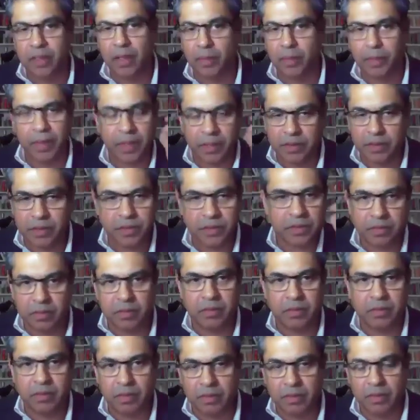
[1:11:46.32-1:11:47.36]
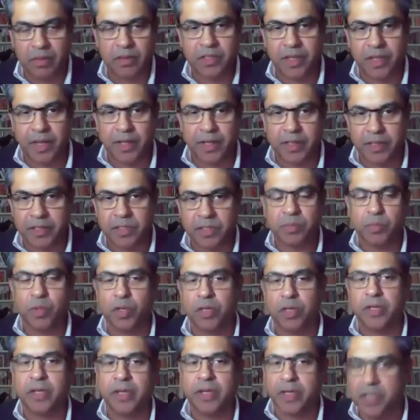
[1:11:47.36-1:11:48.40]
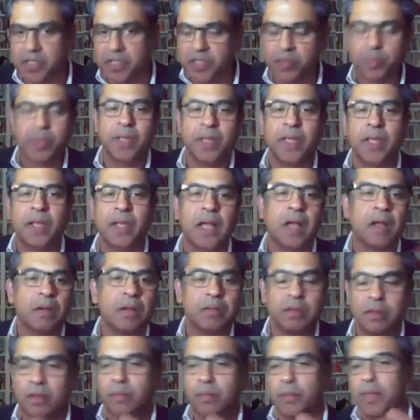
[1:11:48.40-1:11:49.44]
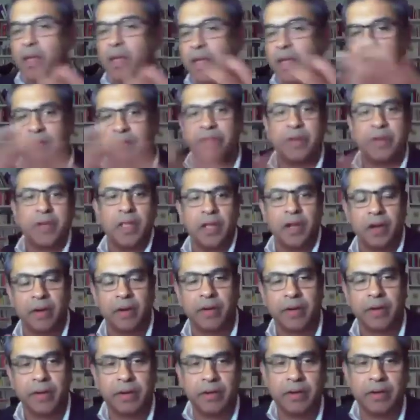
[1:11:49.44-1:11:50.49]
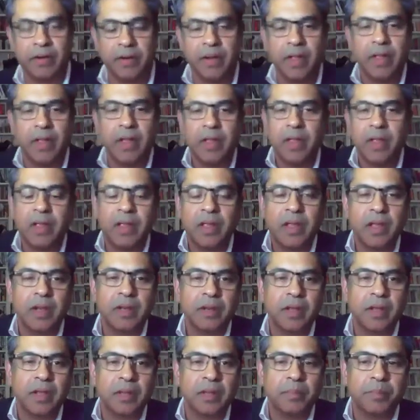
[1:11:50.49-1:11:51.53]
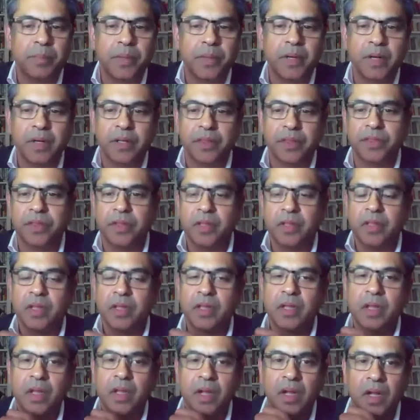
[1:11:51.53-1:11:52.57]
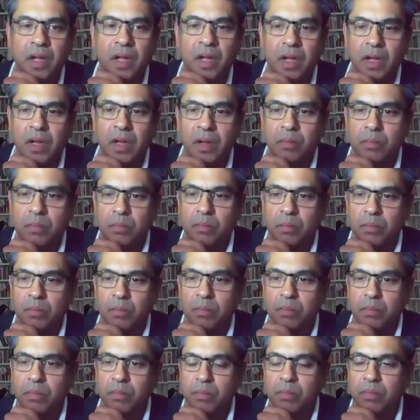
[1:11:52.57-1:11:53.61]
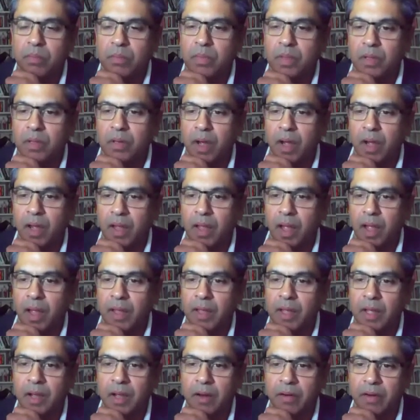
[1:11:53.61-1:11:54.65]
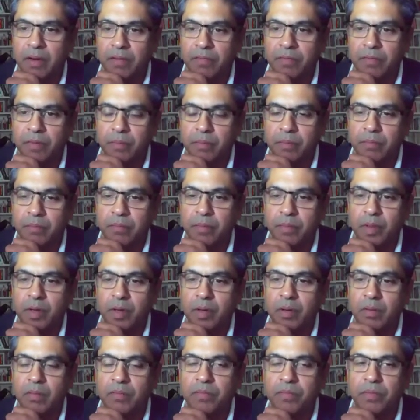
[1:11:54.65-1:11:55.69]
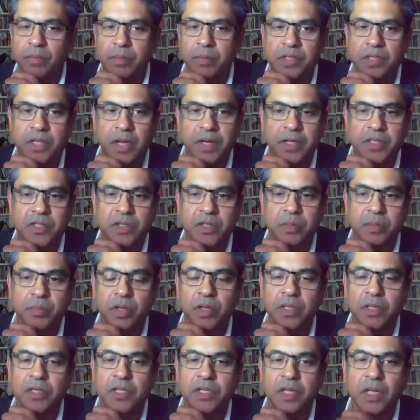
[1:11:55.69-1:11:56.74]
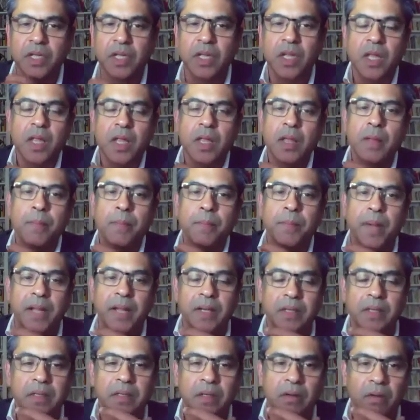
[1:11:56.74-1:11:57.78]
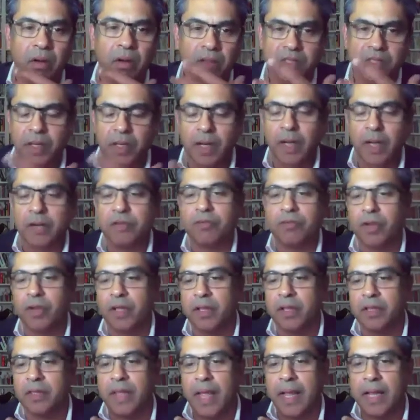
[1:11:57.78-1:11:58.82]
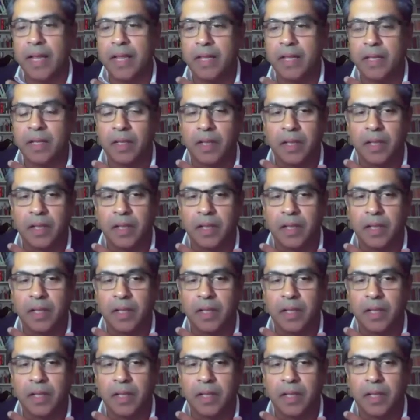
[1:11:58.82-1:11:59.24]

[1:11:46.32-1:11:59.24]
I mean, it's the Chinese community is speaking out. I mean, even here in Perth, I hear it from the Chinese community, but across the country, they